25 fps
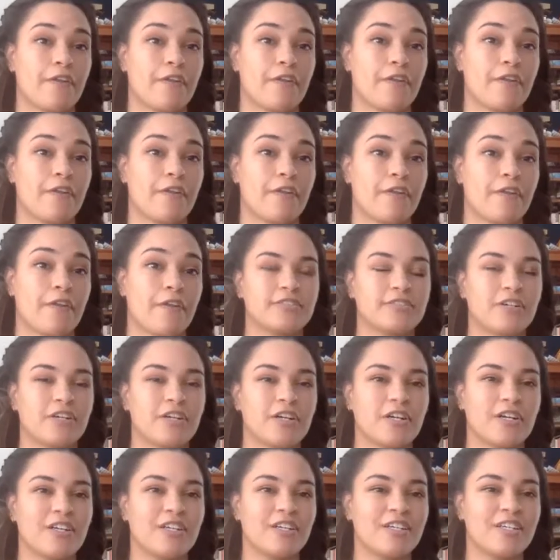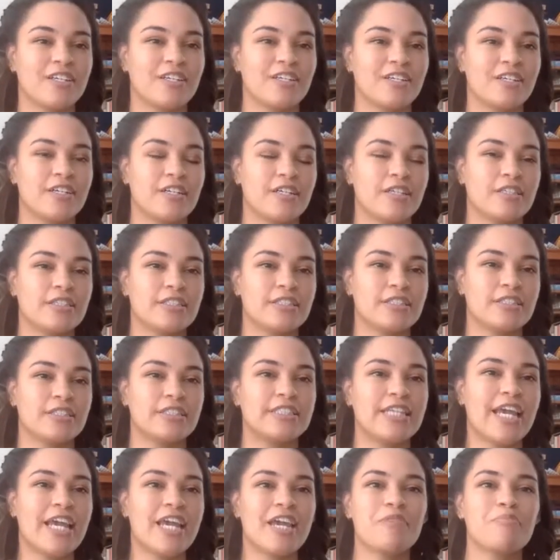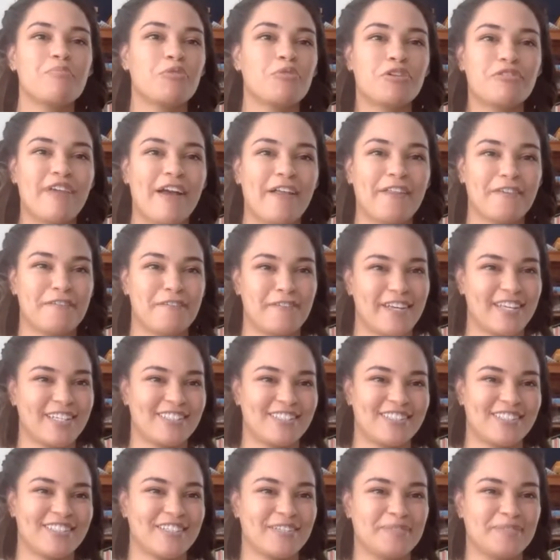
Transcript: that things are staying more relevant.